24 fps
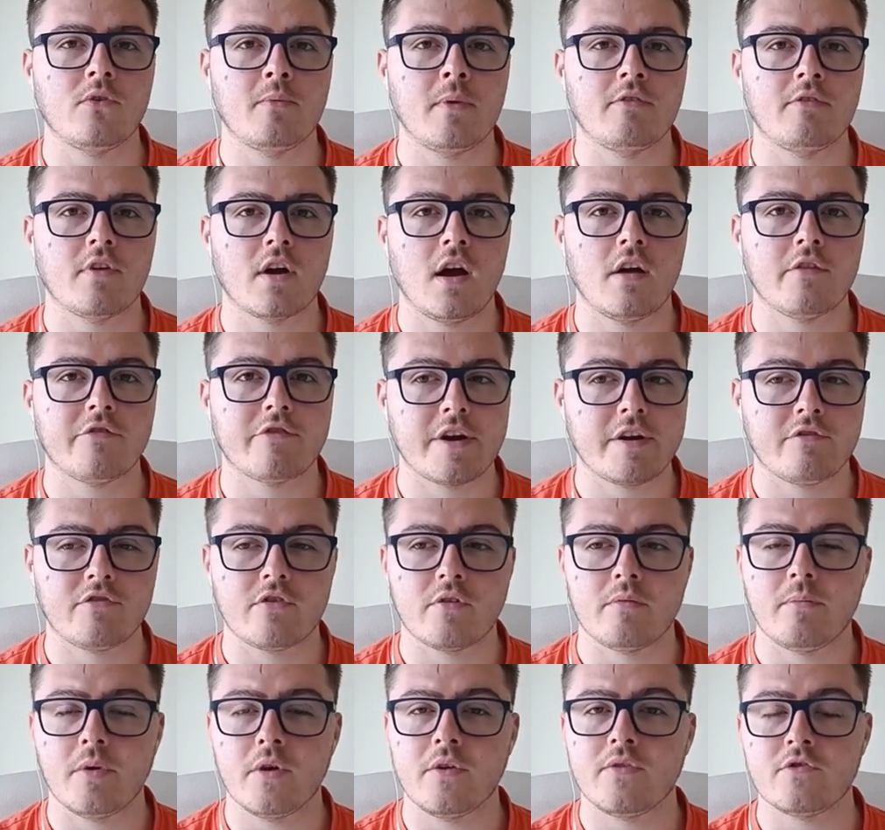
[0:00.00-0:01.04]
for me recovering
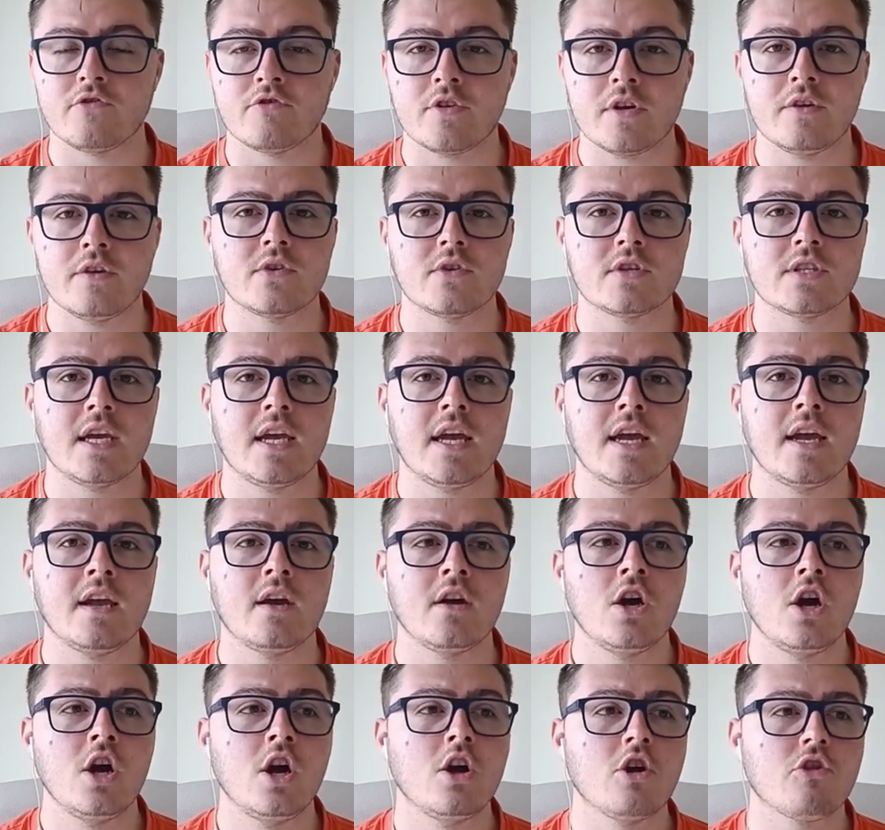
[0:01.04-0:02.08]
from both adrenal
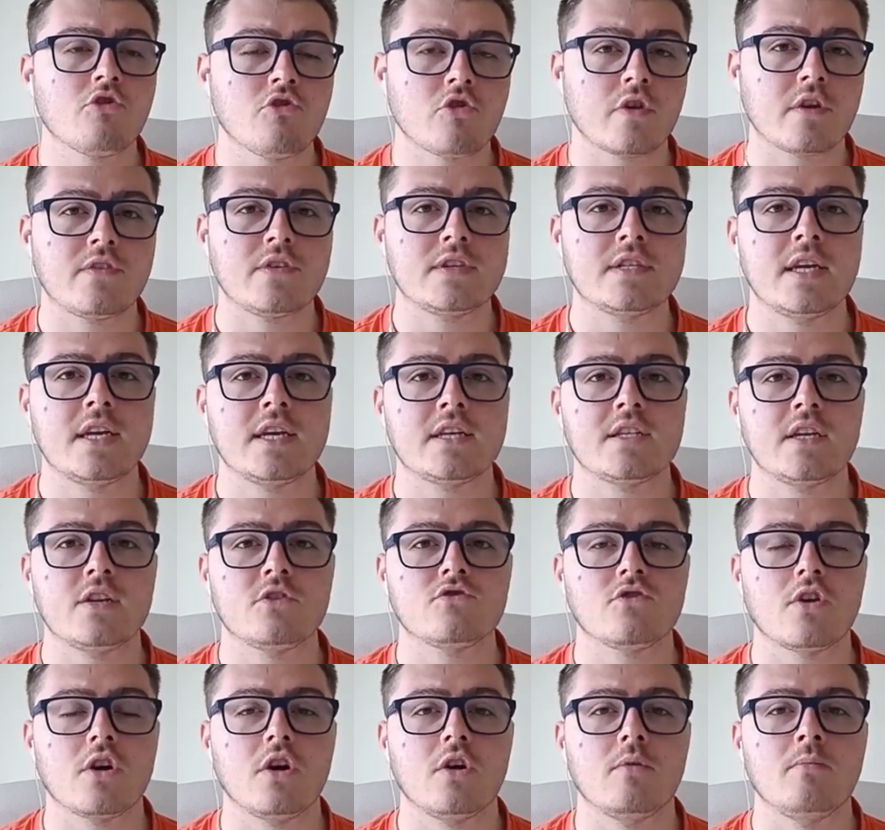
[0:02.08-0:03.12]
fatigue, chronic fatigue
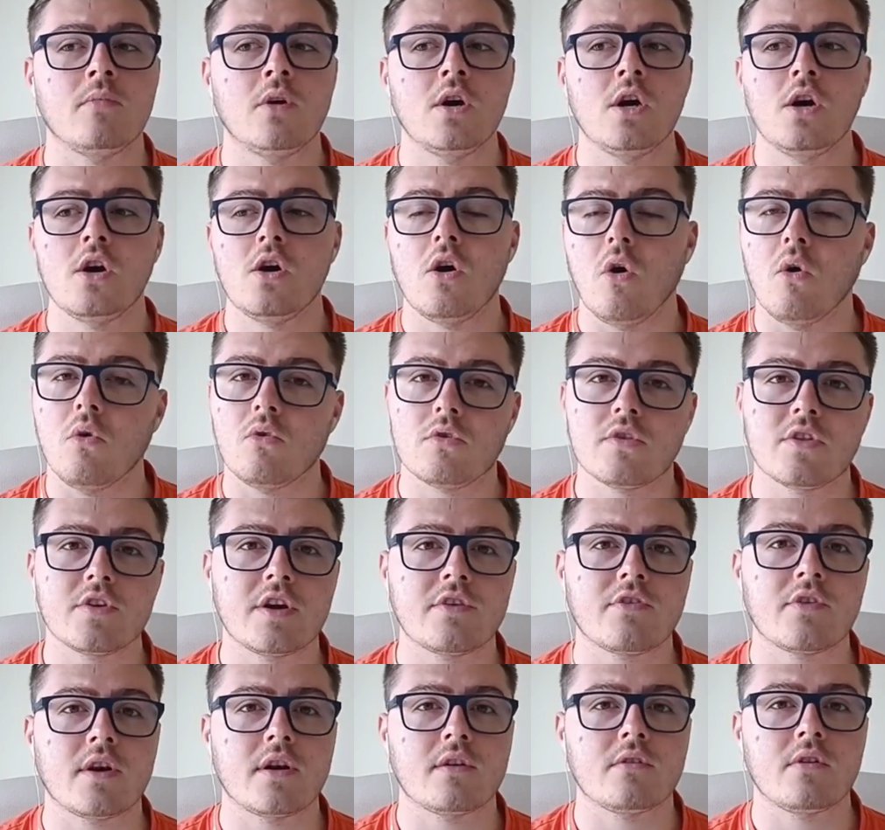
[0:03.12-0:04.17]
syndrome, all of the
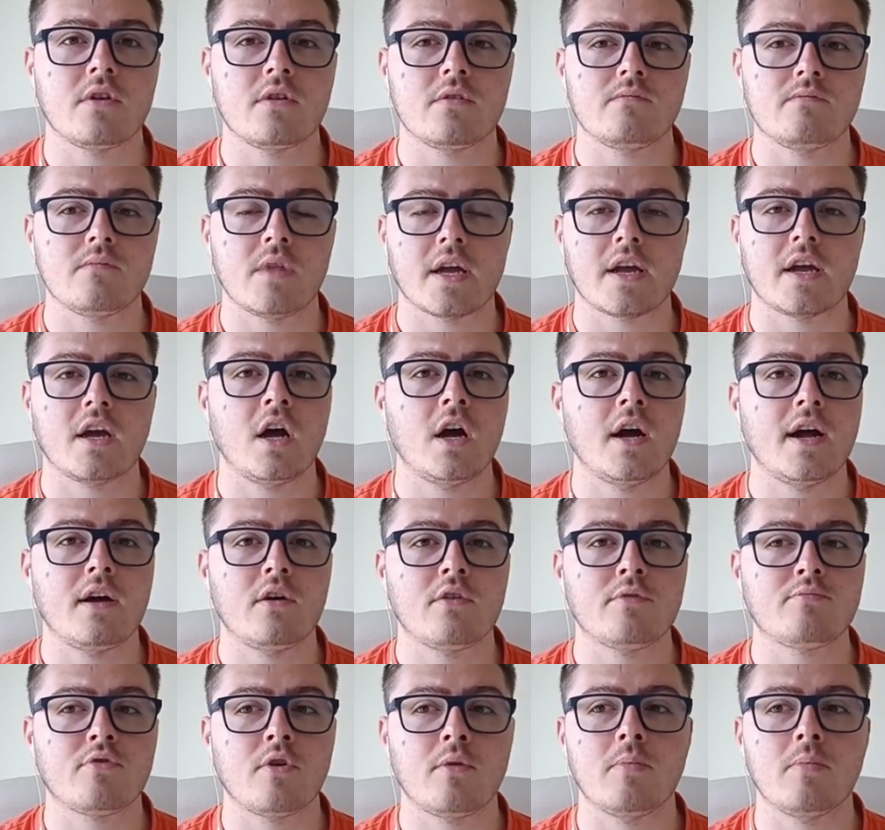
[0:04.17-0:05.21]
different like gut
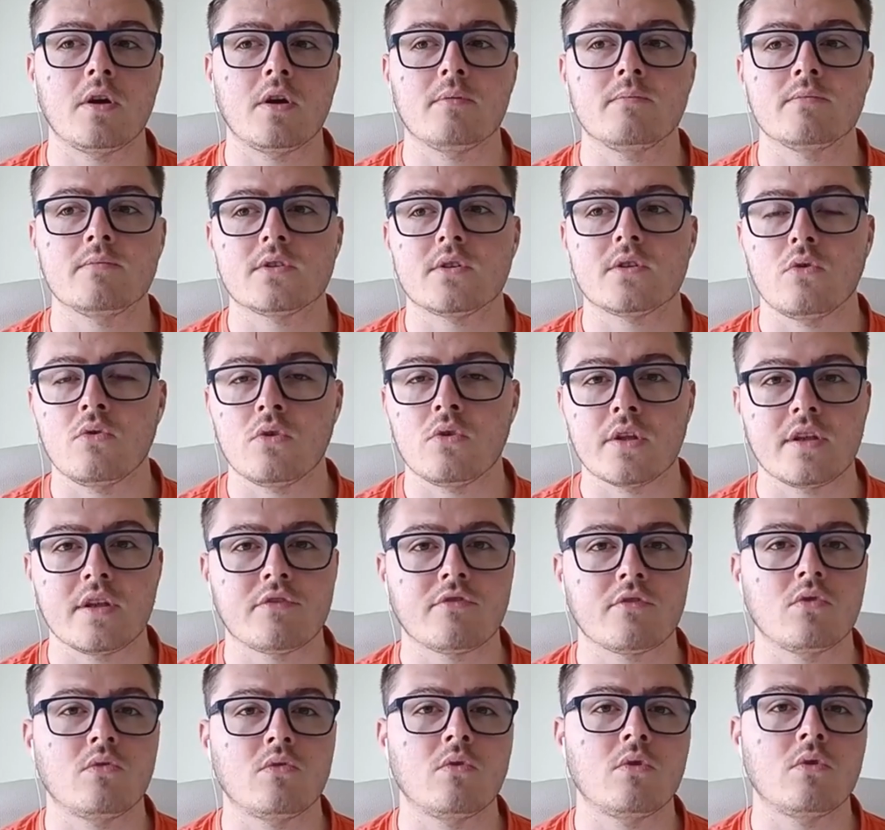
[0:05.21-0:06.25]
health problems, all the
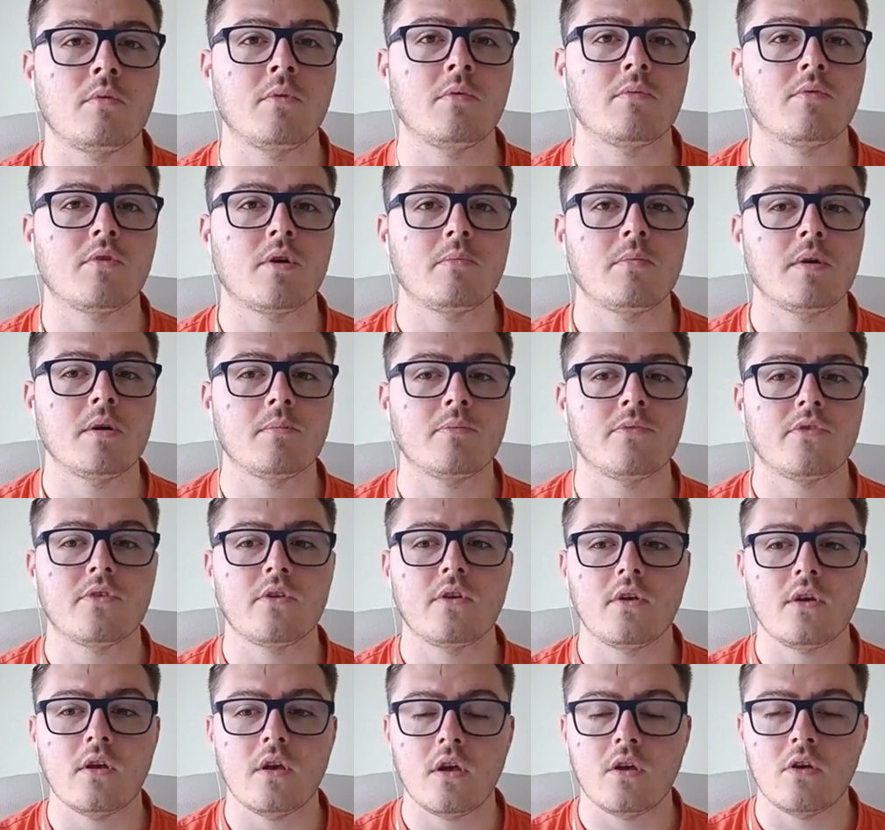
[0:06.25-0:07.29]
different autoimmune problems.